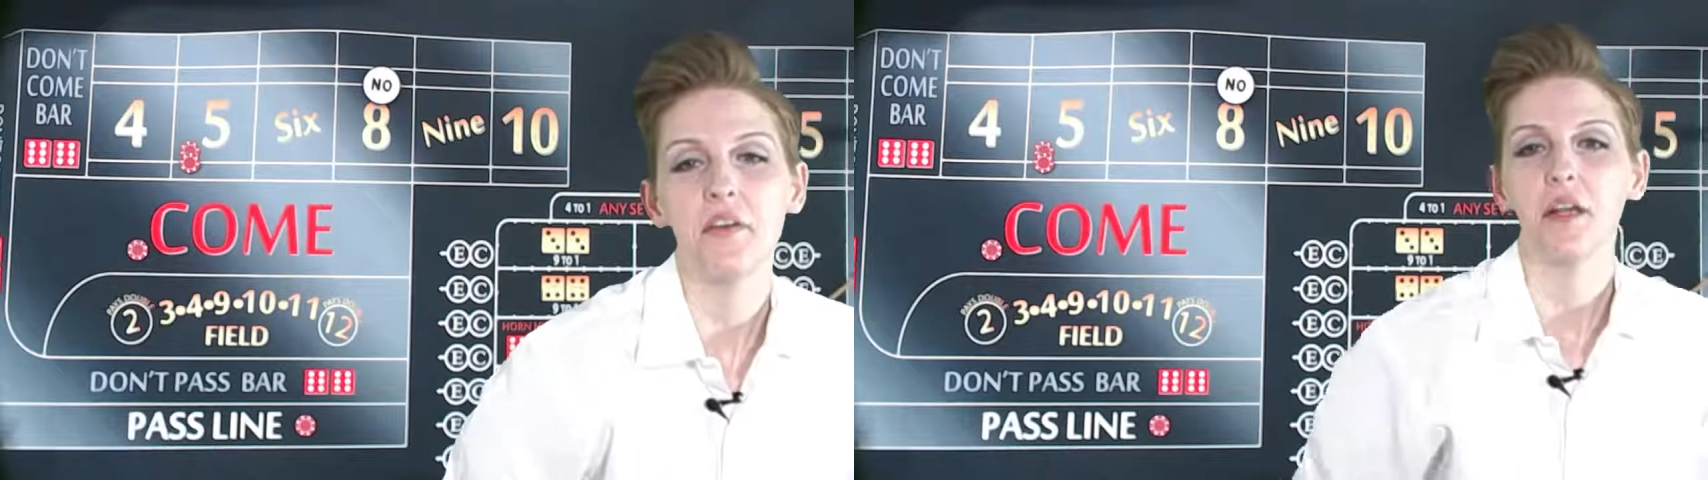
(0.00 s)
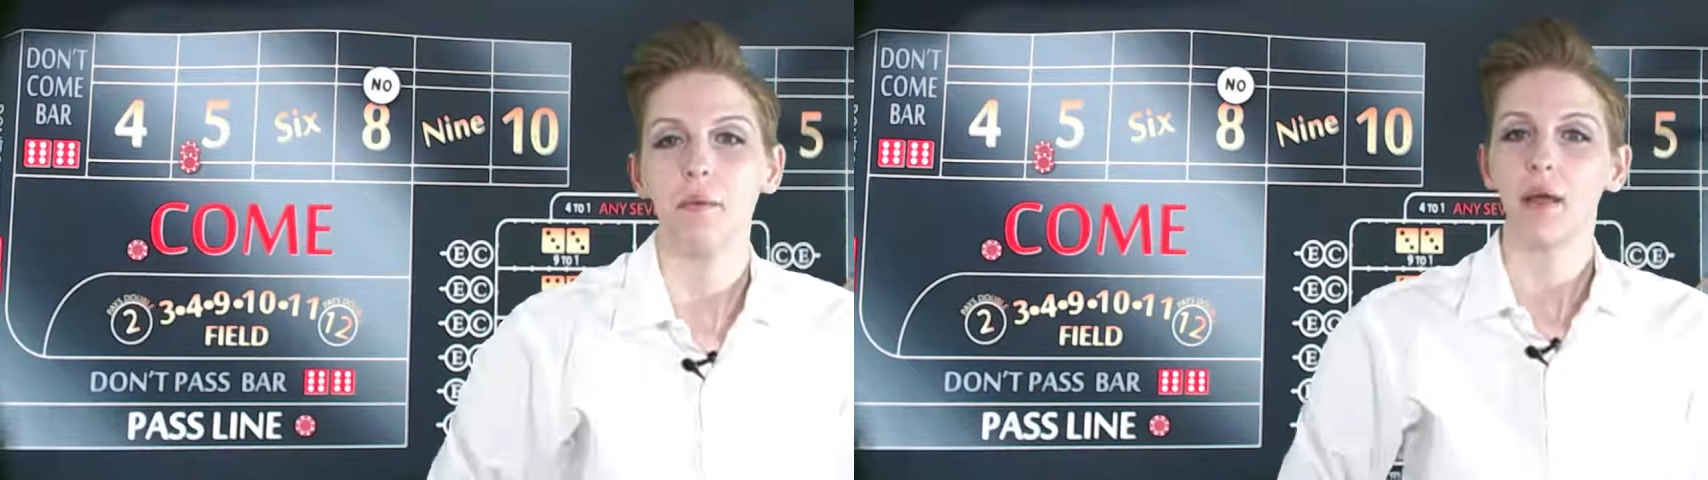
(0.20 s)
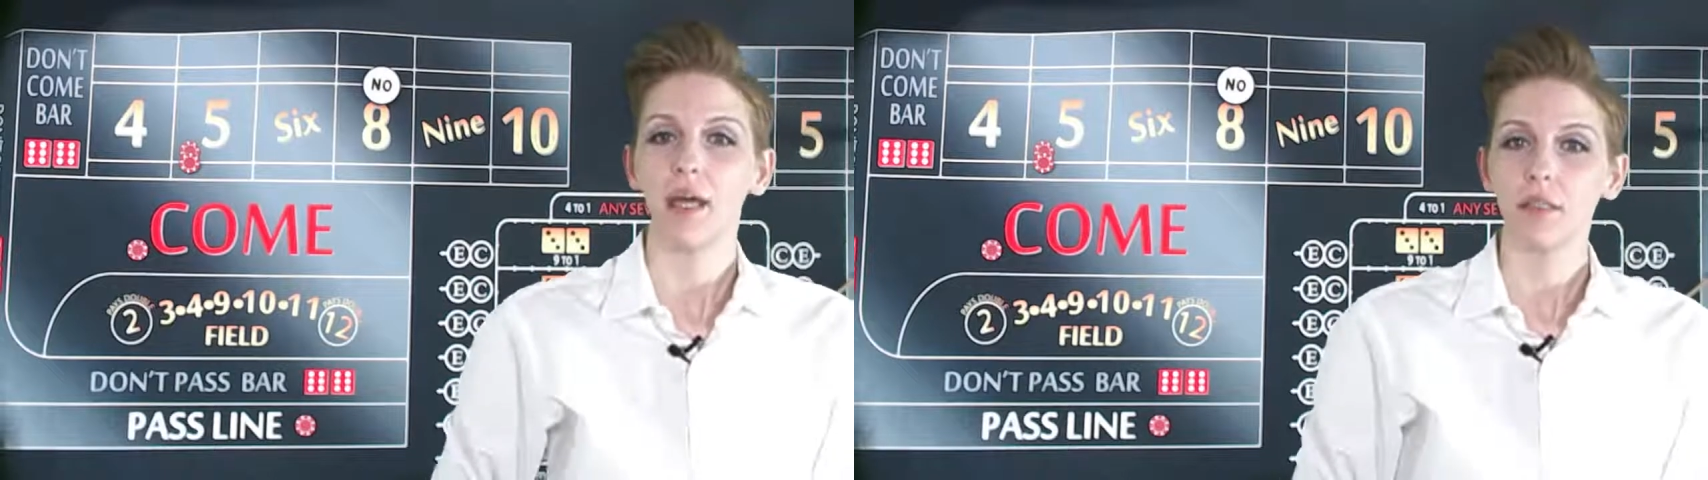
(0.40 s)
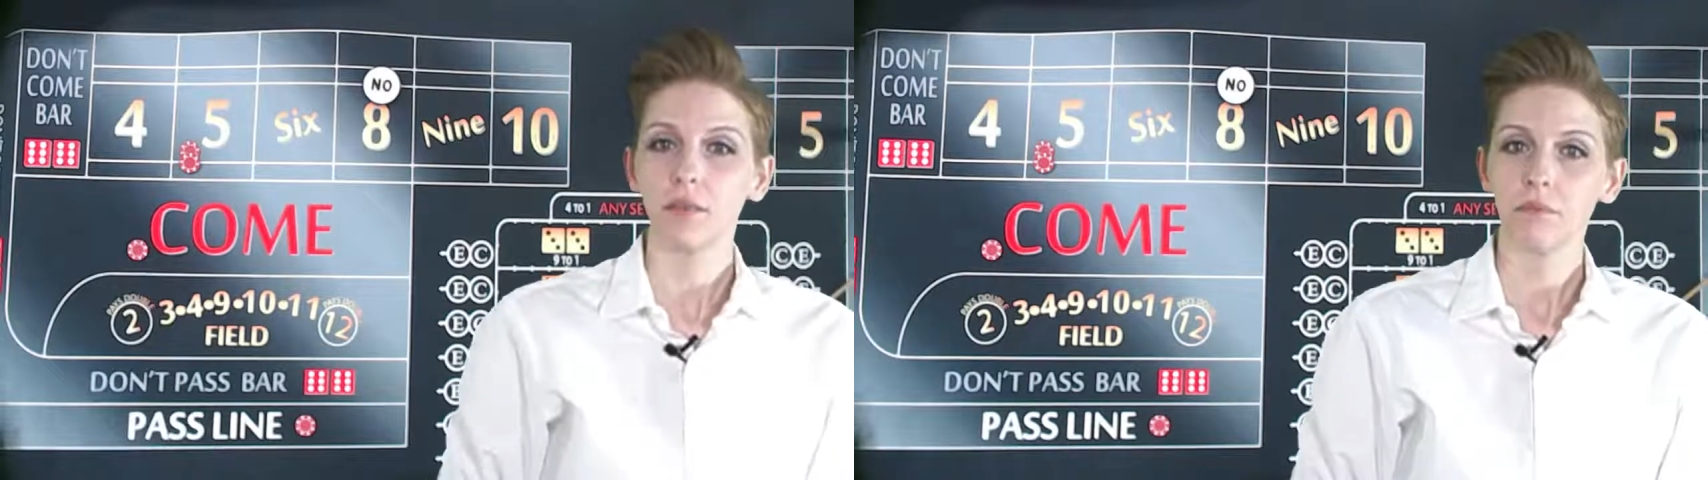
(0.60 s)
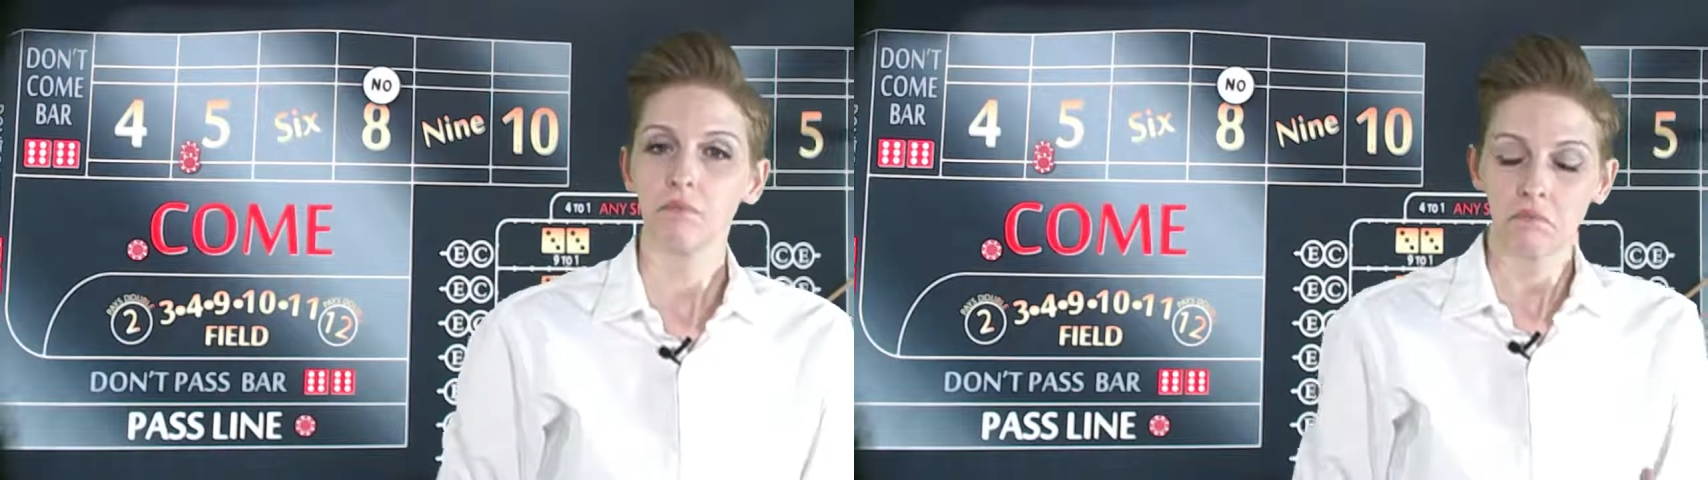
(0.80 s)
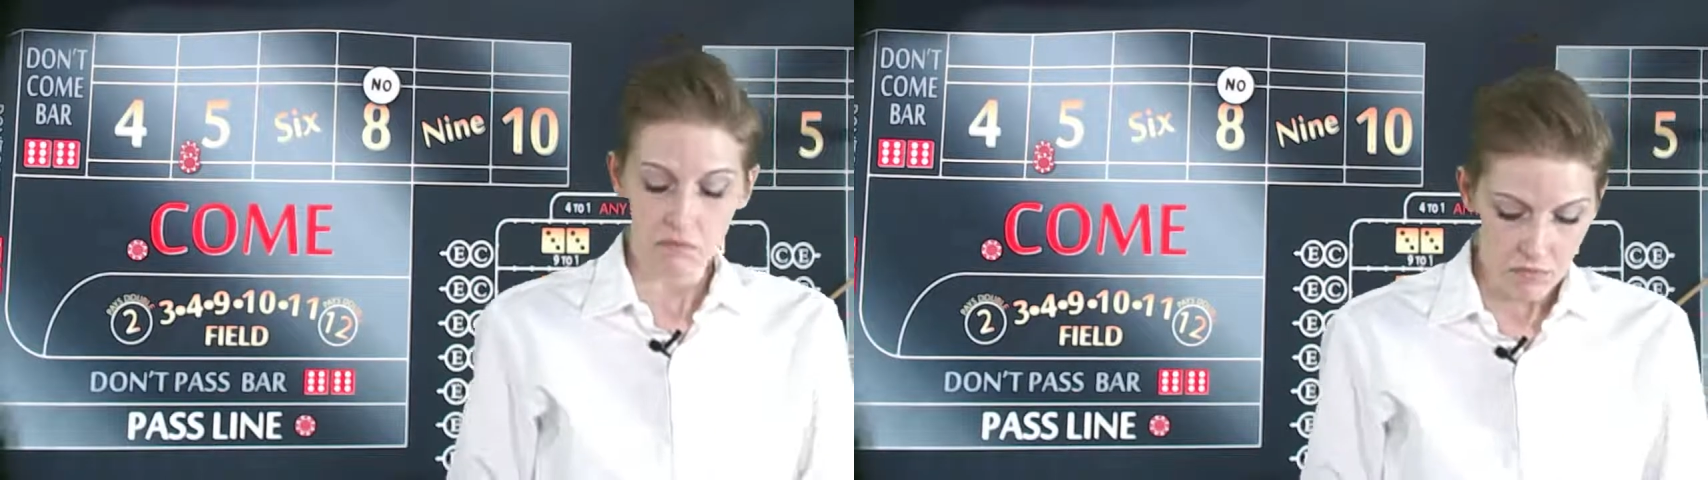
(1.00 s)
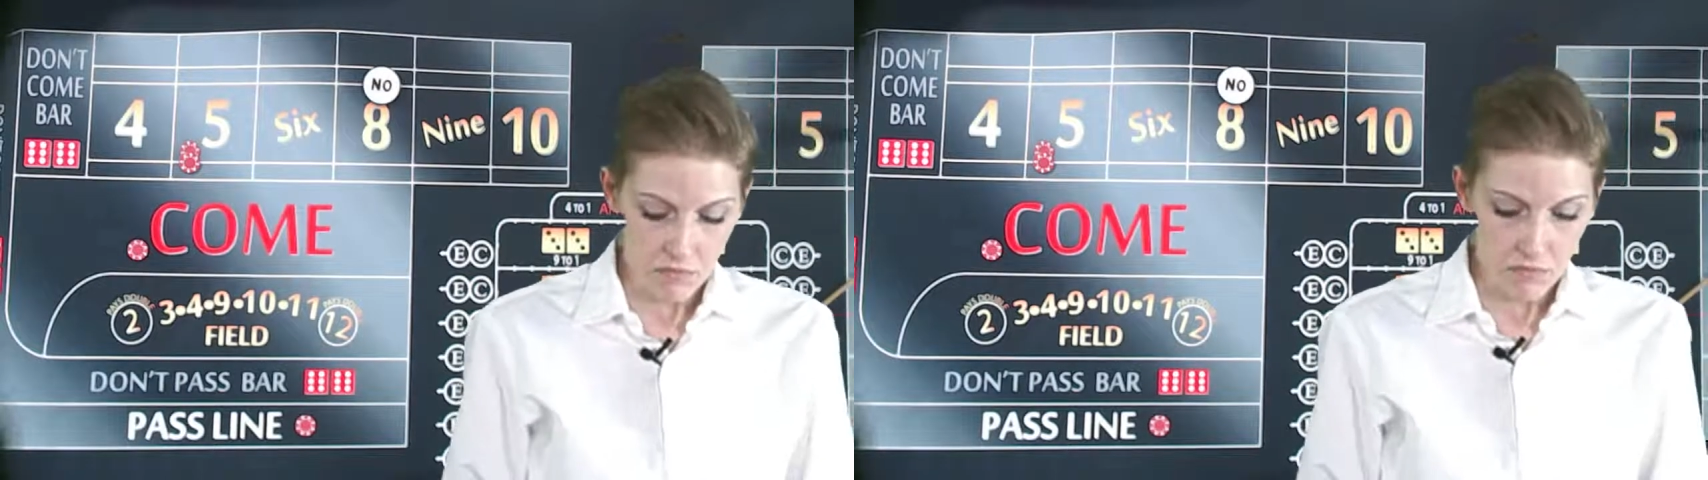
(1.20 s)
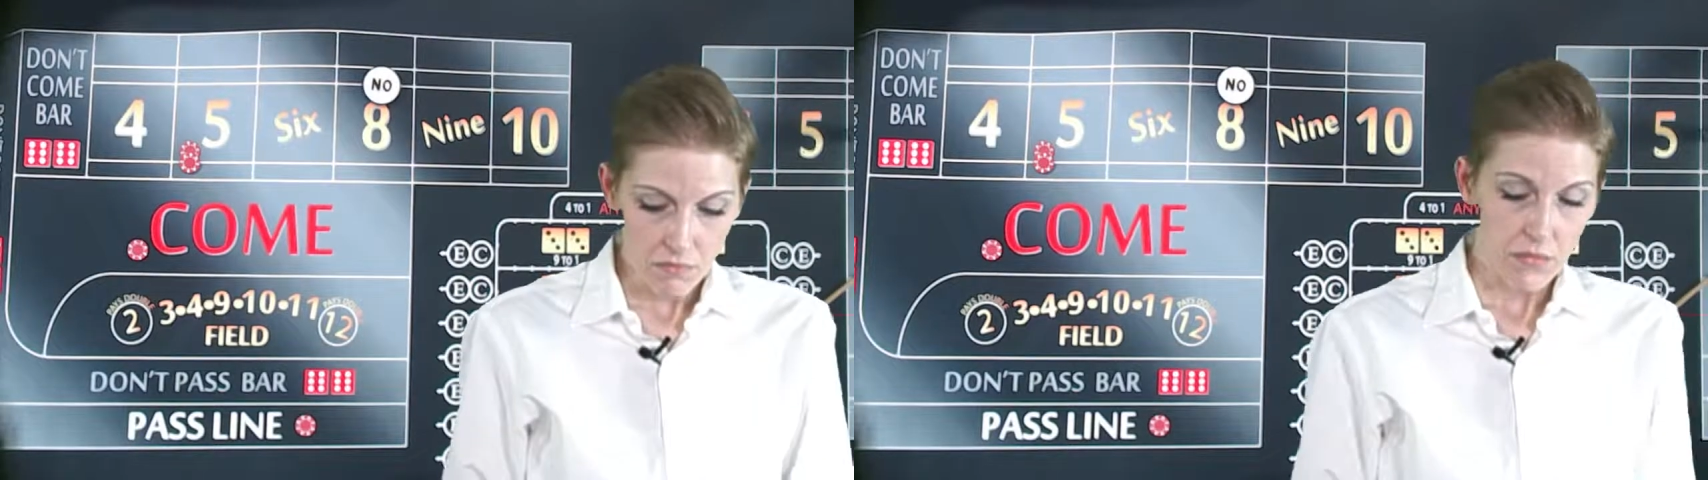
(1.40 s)
come bet.
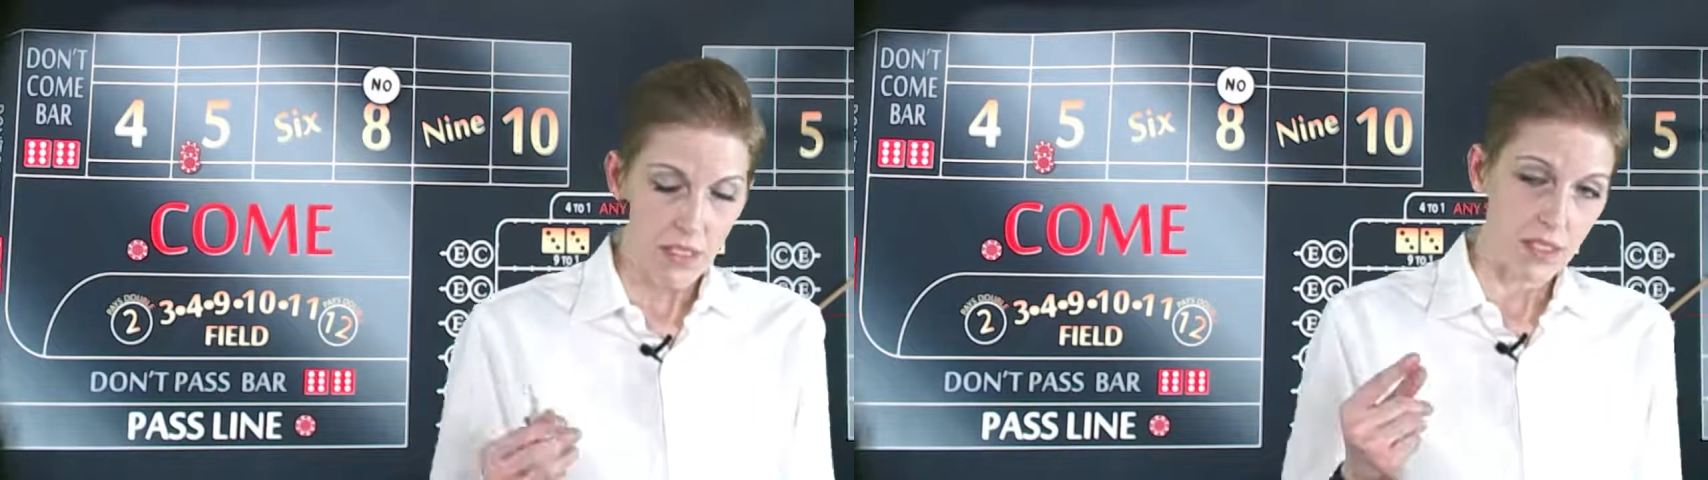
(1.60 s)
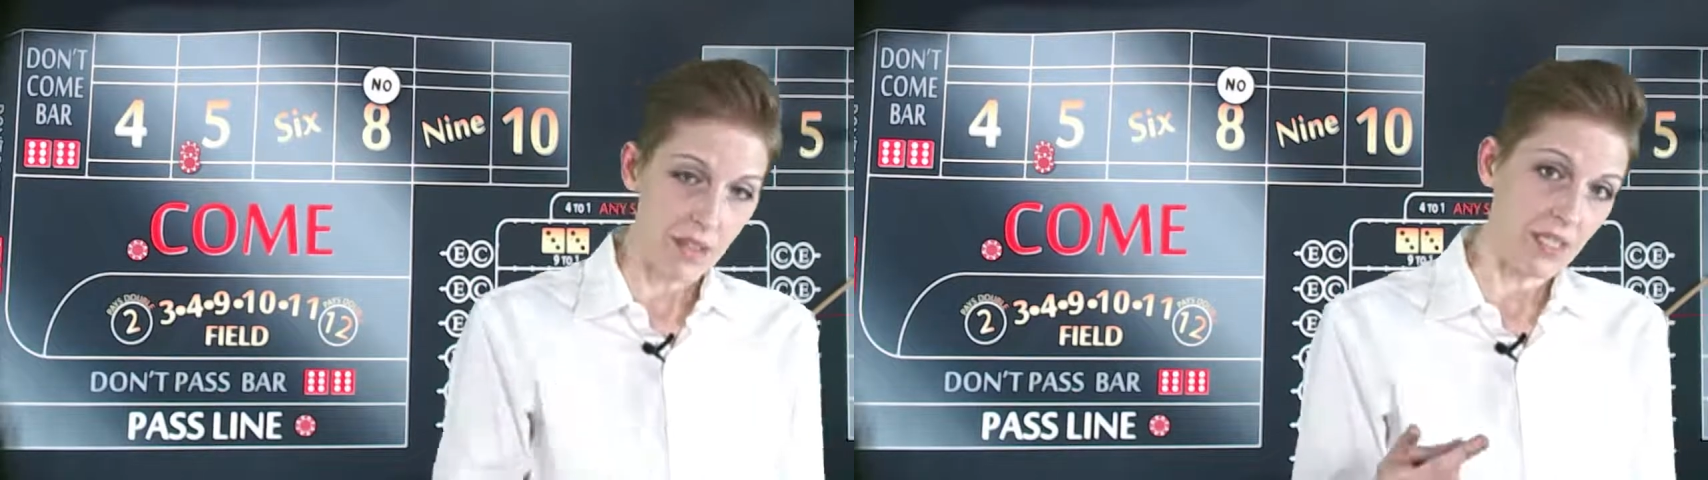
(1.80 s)
7,